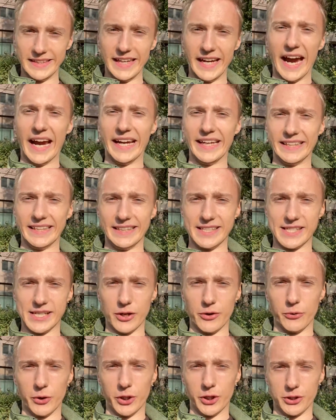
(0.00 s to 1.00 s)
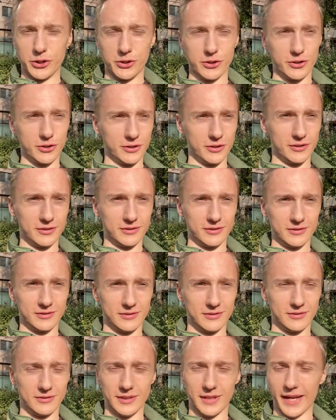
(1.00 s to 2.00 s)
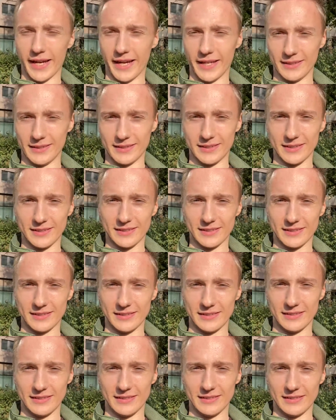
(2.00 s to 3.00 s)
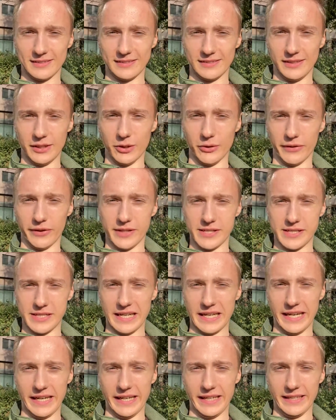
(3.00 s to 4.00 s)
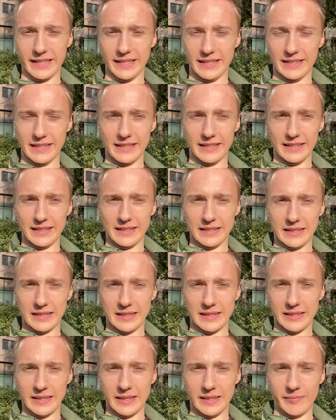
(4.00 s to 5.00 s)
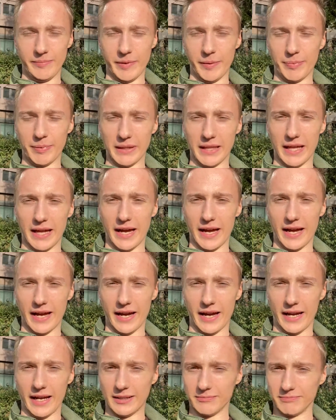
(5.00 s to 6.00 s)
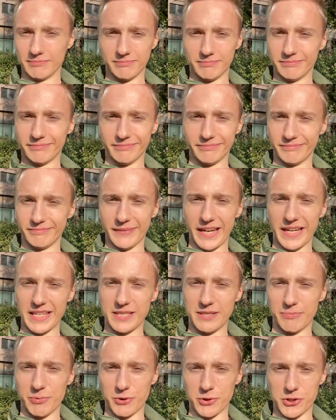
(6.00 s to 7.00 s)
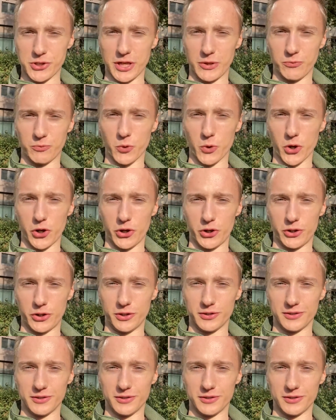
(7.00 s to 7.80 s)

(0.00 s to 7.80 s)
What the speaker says: Hey, it's Edward, and they say people are 80% water.